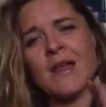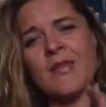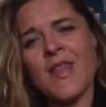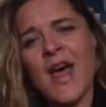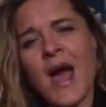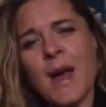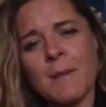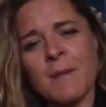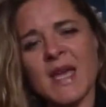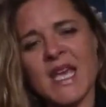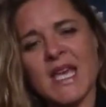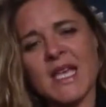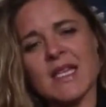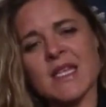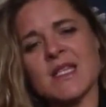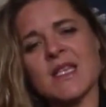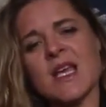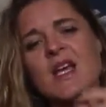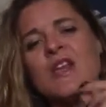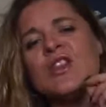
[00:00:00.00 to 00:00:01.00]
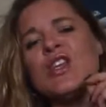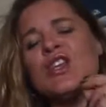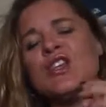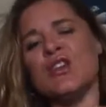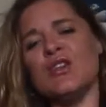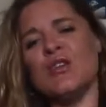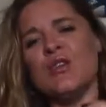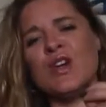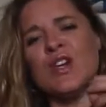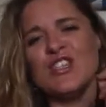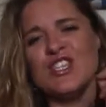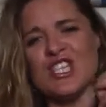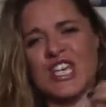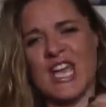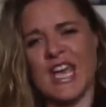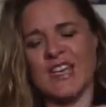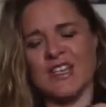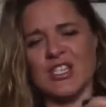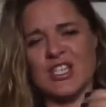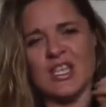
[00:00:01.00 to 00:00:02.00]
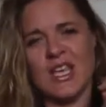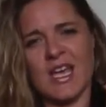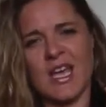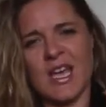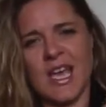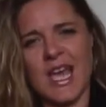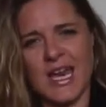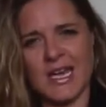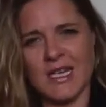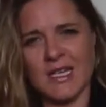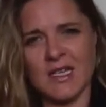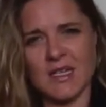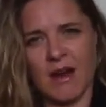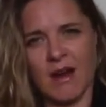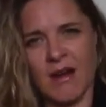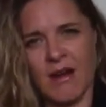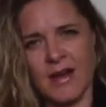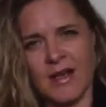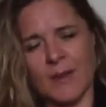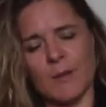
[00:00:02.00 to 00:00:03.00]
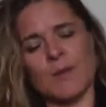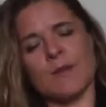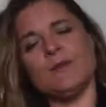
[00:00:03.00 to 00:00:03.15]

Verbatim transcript: that means that you can change at any time.